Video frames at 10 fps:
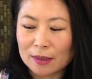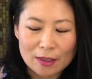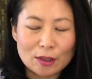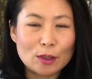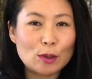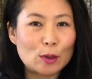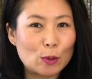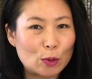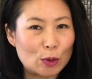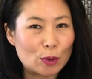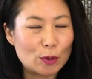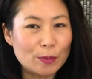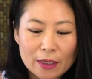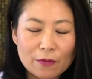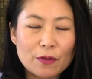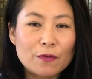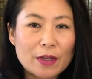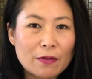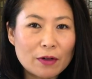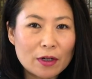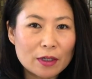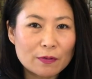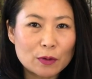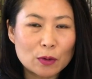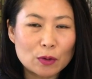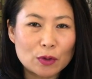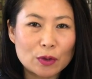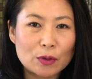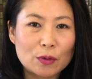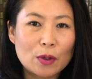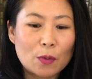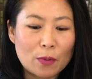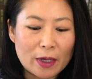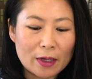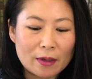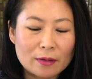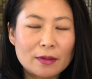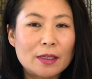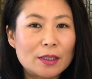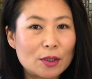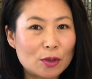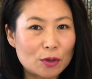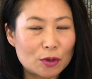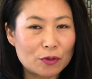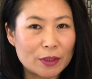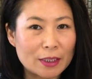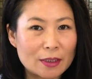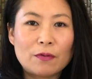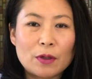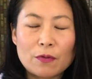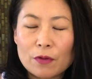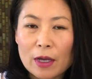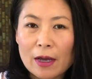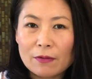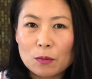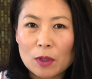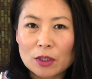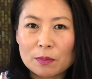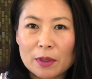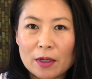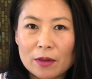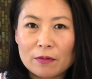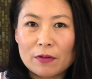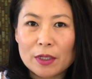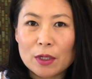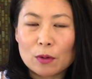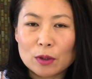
This is soju. If you've never heard of soju, well, this is your treat. If you haven't watched my other video on